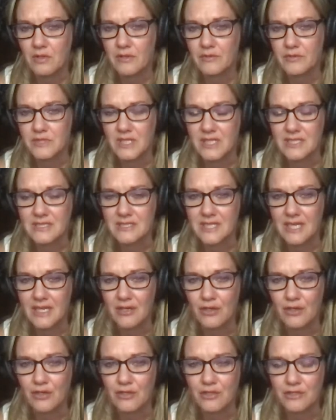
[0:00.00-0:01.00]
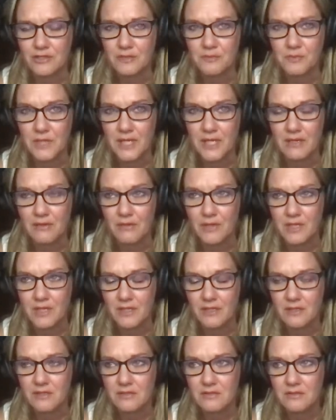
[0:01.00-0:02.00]
I was gonna say girls, but I don't want
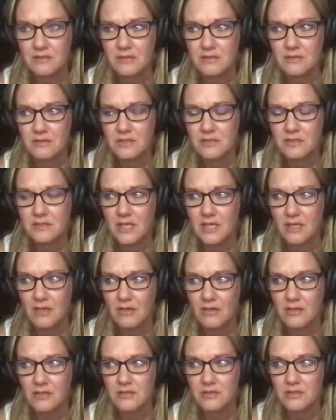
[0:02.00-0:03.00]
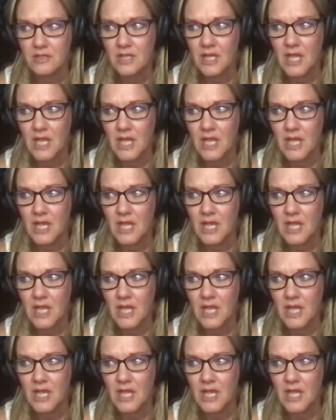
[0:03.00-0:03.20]
to just say girls.